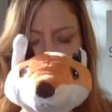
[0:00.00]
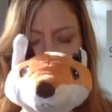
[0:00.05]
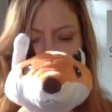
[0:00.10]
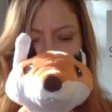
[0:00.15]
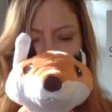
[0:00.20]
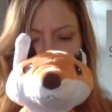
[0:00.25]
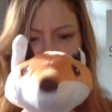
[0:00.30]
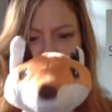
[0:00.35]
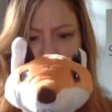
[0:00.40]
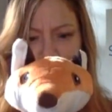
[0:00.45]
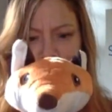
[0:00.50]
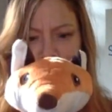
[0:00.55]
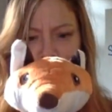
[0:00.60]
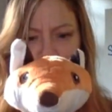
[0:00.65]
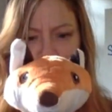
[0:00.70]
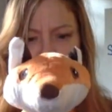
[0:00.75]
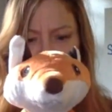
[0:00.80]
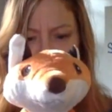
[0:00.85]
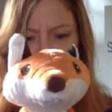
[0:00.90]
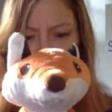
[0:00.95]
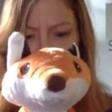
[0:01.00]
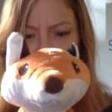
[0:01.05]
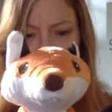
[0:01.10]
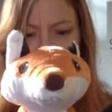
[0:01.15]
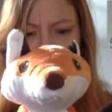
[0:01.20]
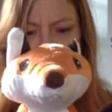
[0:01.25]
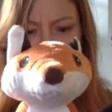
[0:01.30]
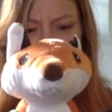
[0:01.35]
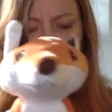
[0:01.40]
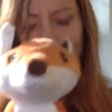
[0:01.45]
It says
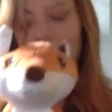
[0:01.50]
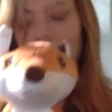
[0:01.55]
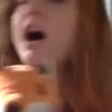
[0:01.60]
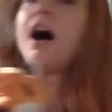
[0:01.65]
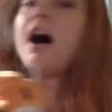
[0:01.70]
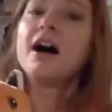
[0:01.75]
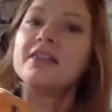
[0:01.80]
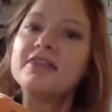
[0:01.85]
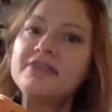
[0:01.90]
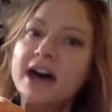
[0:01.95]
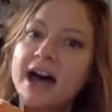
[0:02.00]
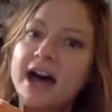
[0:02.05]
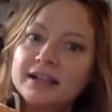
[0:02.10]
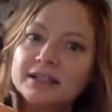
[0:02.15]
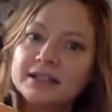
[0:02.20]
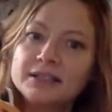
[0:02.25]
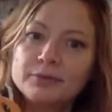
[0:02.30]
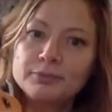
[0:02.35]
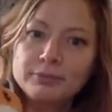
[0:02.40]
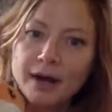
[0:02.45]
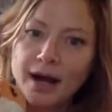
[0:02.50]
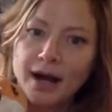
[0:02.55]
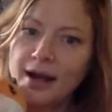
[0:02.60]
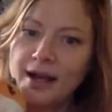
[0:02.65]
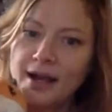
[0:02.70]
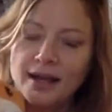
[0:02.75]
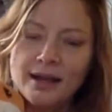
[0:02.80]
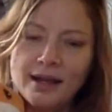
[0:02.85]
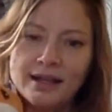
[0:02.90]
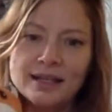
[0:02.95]
eh. That's
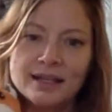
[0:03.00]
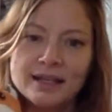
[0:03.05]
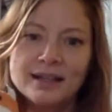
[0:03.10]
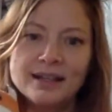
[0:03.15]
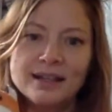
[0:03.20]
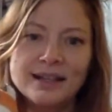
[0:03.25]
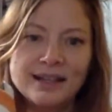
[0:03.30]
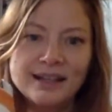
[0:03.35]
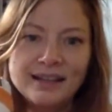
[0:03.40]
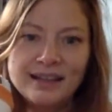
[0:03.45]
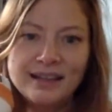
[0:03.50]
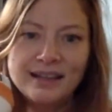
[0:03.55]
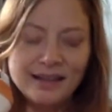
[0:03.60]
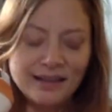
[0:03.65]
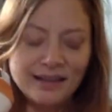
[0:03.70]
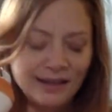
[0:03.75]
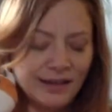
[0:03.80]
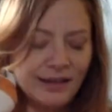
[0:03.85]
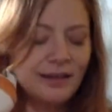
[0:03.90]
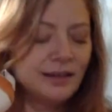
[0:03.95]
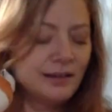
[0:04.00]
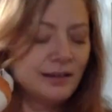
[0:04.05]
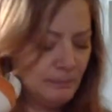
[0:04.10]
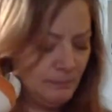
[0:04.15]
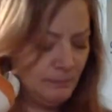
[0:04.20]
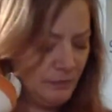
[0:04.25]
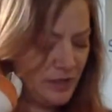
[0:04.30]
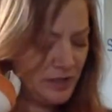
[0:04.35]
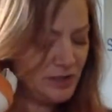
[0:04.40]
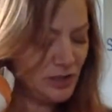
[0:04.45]
right. Eh
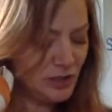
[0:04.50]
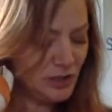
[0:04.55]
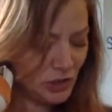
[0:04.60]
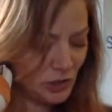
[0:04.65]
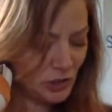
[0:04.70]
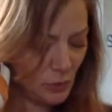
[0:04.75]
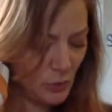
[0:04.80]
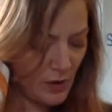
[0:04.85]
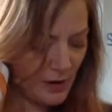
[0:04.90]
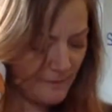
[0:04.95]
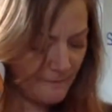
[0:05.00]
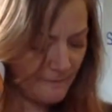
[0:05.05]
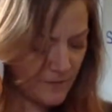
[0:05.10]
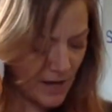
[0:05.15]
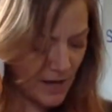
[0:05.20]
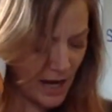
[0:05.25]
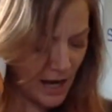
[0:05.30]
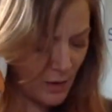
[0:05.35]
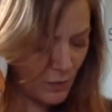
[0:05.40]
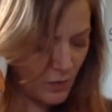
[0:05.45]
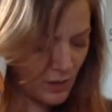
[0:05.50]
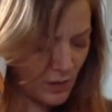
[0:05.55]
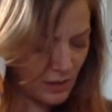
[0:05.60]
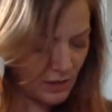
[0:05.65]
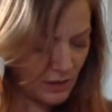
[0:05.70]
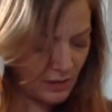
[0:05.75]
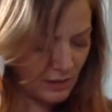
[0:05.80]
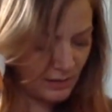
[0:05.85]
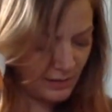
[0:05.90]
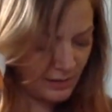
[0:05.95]
is a short
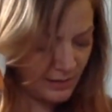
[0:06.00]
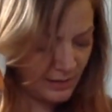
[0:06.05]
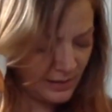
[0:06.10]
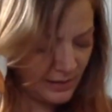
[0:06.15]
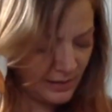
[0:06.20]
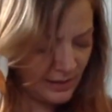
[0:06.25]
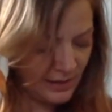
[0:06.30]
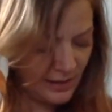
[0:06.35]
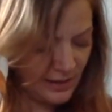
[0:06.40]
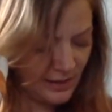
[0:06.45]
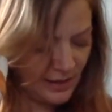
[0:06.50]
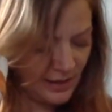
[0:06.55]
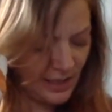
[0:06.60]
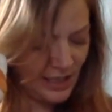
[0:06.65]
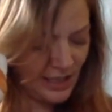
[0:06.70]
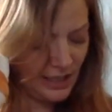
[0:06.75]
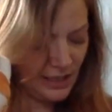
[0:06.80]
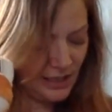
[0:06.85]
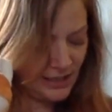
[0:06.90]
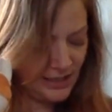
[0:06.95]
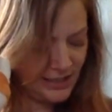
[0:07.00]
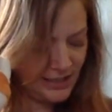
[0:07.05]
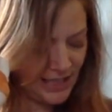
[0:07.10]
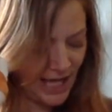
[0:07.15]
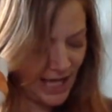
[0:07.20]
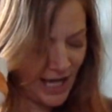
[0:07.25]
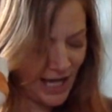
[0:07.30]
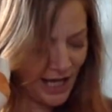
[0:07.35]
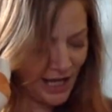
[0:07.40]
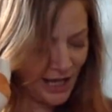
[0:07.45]
vowel.
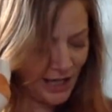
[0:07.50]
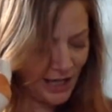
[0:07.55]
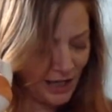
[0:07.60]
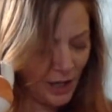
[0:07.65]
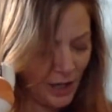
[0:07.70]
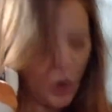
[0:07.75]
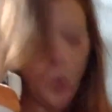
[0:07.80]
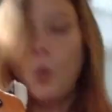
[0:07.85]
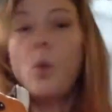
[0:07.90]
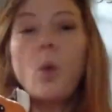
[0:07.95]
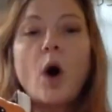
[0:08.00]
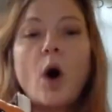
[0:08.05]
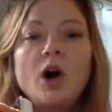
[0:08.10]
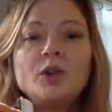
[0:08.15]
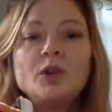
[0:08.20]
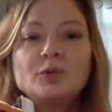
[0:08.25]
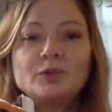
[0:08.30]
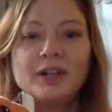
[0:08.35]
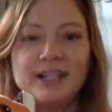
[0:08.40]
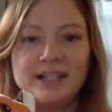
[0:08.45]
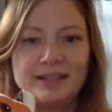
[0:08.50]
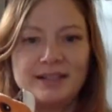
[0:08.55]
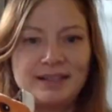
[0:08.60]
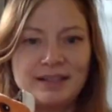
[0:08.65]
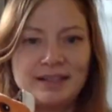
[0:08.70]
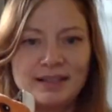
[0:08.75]
Say walrus.